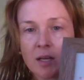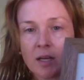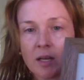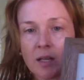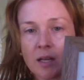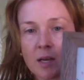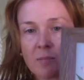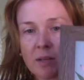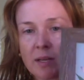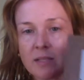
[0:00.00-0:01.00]
And then I
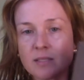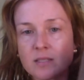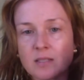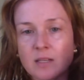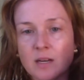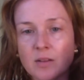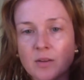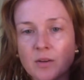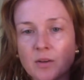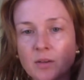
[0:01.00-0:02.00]
placed the
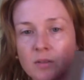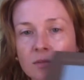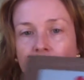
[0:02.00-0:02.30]
other,